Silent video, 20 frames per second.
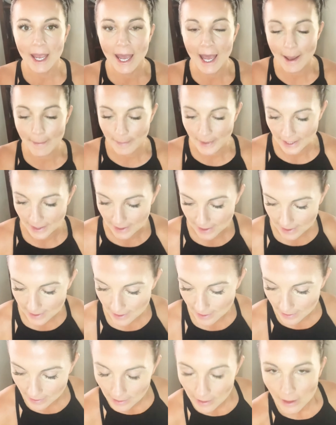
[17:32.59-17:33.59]

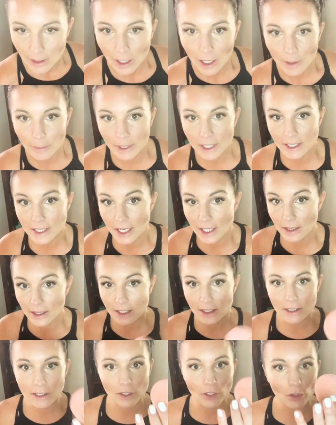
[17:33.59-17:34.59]
happens. I'm gonna take
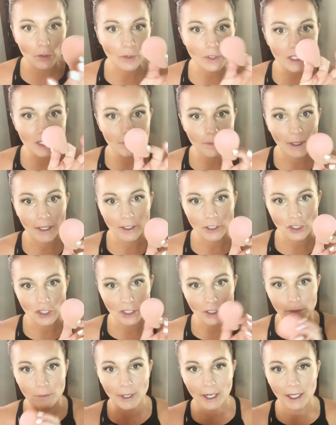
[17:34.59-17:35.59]
this little
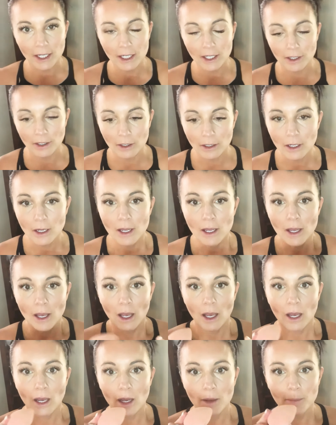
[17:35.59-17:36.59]
spongy right here.
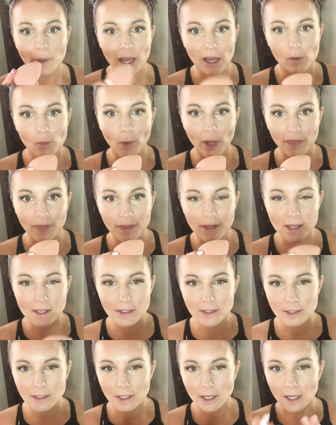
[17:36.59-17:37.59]
I wet
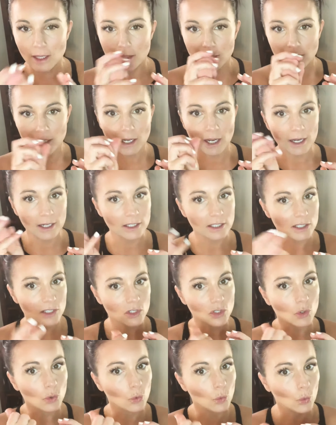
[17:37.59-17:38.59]
this and then I
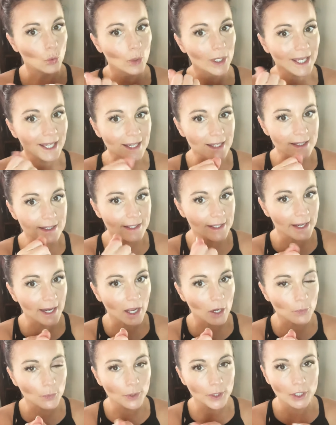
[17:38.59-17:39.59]
squeezed it
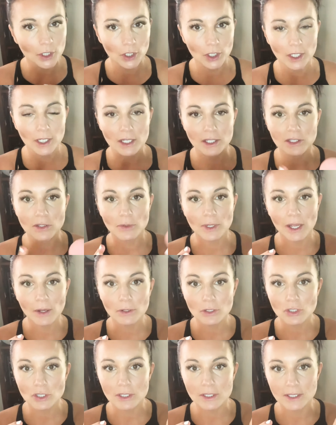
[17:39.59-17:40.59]
out really good. And so now
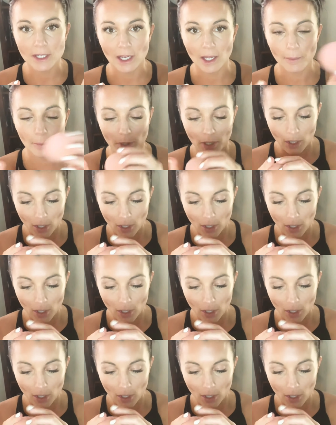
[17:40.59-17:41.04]
it's just damp.